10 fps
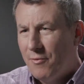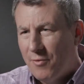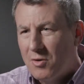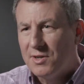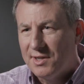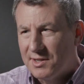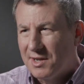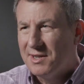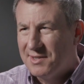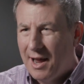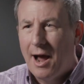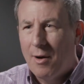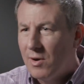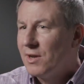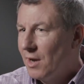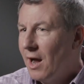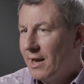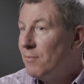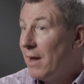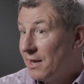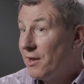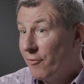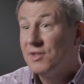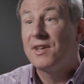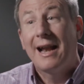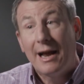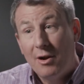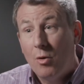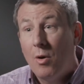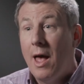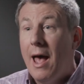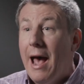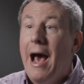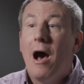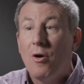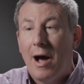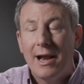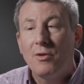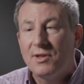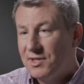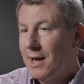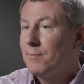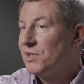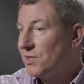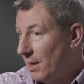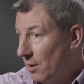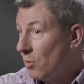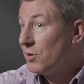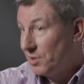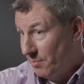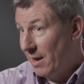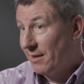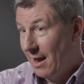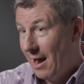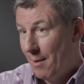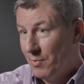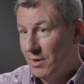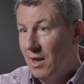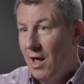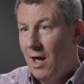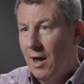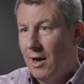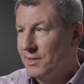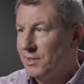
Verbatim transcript: a focus that's going to say i want to i can make a difference and i know how i know the steps in order to make that happen uh,